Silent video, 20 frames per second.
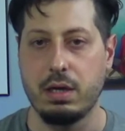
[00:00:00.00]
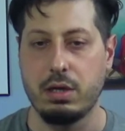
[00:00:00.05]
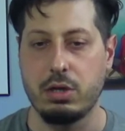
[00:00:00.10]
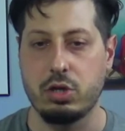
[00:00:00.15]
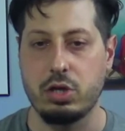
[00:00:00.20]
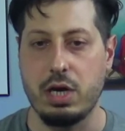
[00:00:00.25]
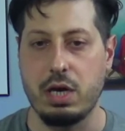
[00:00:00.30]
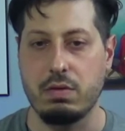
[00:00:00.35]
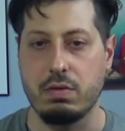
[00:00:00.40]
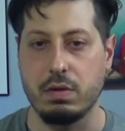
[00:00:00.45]

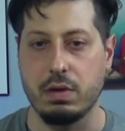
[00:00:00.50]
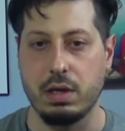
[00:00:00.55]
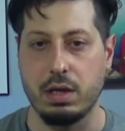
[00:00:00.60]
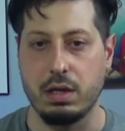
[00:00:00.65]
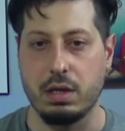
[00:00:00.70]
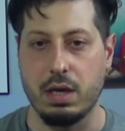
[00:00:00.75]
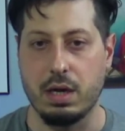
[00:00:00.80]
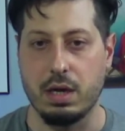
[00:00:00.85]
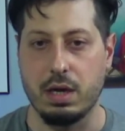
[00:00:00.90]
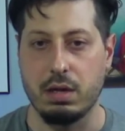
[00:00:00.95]

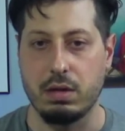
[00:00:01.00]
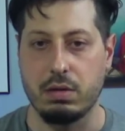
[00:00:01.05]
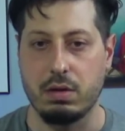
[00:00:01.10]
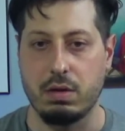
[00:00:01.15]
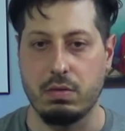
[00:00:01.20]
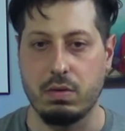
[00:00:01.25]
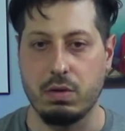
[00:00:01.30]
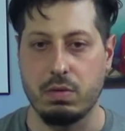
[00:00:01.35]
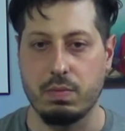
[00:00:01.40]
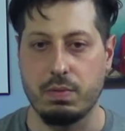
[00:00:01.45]
dug it.
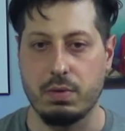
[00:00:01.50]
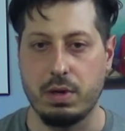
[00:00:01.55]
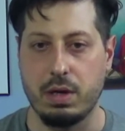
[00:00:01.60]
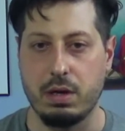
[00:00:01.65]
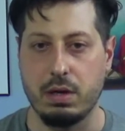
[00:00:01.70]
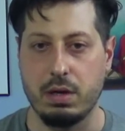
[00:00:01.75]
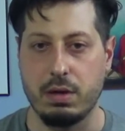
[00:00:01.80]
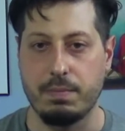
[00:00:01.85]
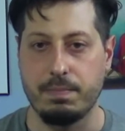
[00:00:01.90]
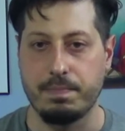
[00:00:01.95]
Thought it was pretty
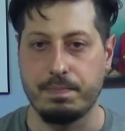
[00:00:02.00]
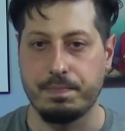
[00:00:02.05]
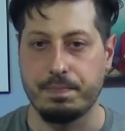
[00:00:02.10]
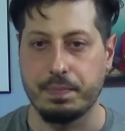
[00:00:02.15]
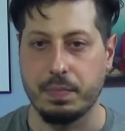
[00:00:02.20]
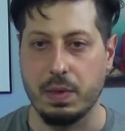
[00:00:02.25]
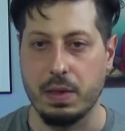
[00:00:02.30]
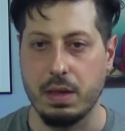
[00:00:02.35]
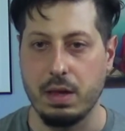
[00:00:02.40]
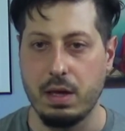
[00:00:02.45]
good.
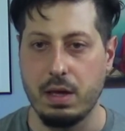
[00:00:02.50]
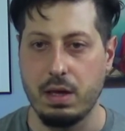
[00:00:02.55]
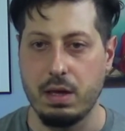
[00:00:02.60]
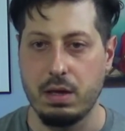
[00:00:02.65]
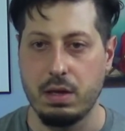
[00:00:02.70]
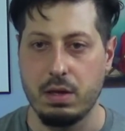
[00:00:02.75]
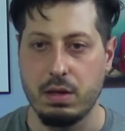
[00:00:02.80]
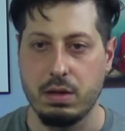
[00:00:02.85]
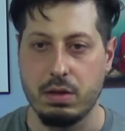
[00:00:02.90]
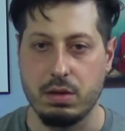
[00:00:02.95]

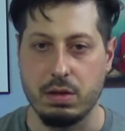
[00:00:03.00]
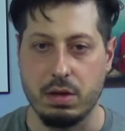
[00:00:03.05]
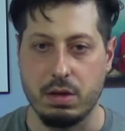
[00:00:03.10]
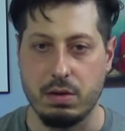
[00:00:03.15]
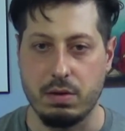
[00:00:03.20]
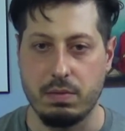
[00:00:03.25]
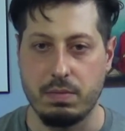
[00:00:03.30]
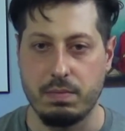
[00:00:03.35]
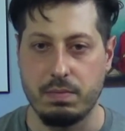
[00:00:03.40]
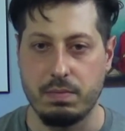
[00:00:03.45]

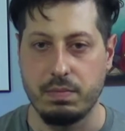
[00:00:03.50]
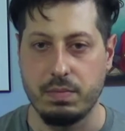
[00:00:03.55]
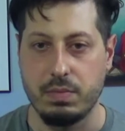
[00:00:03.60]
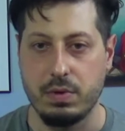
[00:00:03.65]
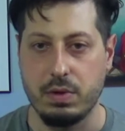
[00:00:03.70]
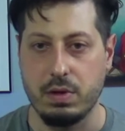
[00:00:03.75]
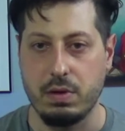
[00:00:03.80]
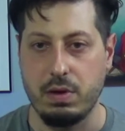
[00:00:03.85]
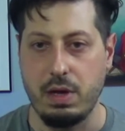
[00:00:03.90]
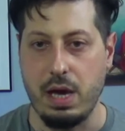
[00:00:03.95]
So
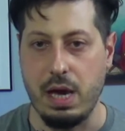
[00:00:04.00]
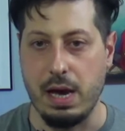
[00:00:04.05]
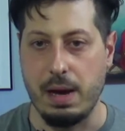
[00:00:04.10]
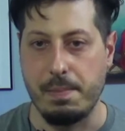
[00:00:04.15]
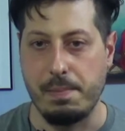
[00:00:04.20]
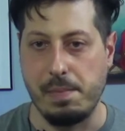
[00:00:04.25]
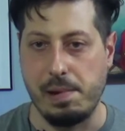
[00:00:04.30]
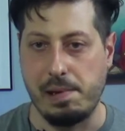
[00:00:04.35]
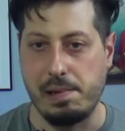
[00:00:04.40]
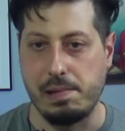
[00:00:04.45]
yeah.
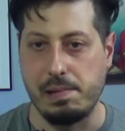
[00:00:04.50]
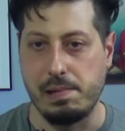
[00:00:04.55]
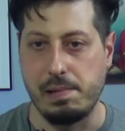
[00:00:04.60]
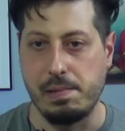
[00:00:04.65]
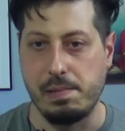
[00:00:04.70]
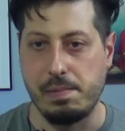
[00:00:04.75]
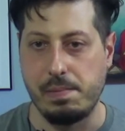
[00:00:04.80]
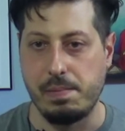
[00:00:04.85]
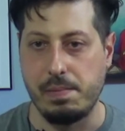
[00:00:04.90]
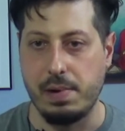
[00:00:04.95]

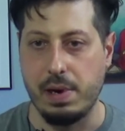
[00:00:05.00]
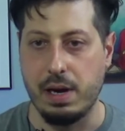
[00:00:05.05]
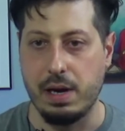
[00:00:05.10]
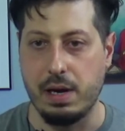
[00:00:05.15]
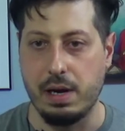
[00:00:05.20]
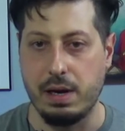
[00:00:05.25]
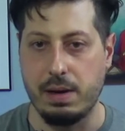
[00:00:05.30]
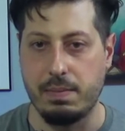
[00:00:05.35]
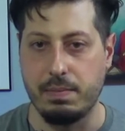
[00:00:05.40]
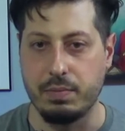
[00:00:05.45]
Oh.
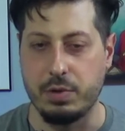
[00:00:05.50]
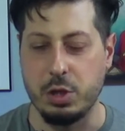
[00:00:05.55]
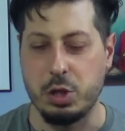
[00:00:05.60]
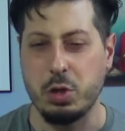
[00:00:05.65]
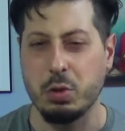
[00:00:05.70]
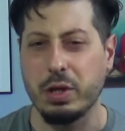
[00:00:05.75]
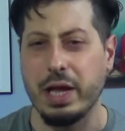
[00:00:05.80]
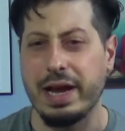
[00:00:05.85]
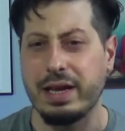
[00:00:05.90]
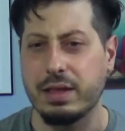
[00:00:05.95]
Did
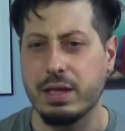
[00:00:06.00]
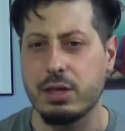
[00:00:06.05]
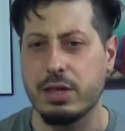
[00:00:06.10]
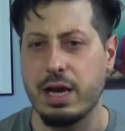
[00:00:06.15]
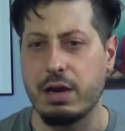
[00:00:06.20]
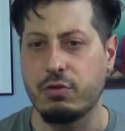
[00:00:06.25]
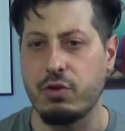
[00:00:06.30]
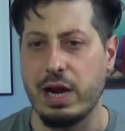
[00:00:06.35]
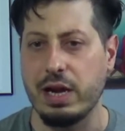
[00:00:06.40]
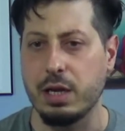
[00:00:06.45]
you like the
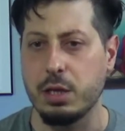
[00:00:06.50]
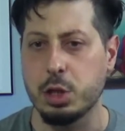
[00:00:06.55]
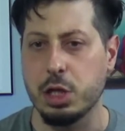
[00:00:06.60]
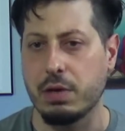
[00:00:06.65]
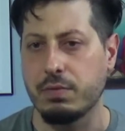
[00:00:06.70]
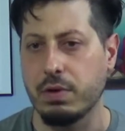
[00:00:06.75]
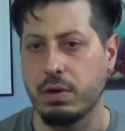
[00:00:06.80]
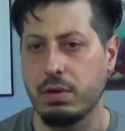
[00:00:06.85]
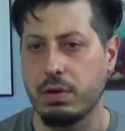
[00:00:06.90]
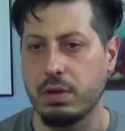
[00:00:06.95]
soundtrack in
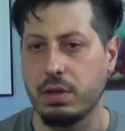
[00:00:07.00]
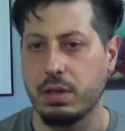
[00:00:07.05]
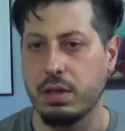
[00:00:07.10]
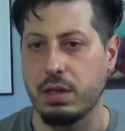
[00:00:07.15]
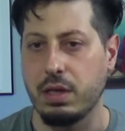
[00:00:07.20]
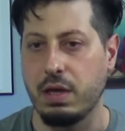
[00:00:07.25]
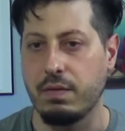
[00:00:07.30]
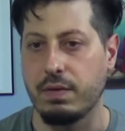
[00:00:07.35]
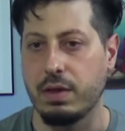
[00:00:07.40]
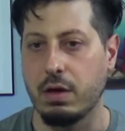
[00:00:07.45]
general,
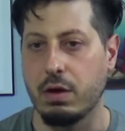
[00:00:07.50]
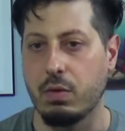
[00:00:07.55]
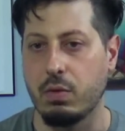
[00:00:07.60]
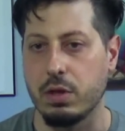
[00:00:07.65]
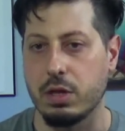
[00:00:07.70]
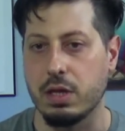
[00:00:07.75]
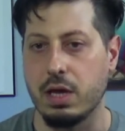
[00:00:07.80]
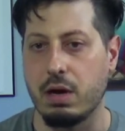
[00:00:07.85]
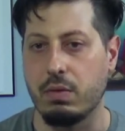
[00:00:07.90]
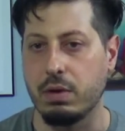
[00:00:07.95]
even though it
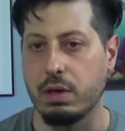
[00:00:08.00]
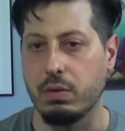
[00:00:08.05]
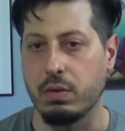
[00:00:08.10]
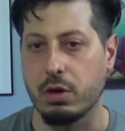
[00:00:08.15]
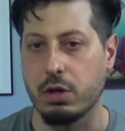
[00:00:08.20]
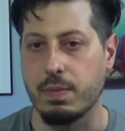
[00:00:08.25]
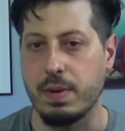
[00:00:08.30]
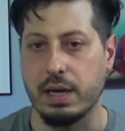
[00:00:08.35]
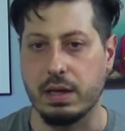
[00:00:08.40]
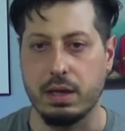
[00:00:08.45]
was not what you were
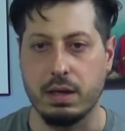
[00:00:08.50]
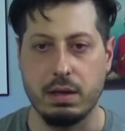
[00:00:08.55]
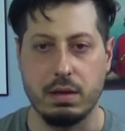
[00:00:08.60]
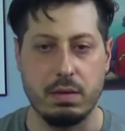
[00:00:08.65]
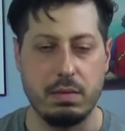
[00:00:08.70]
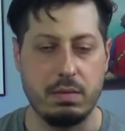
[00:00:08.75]
expecting?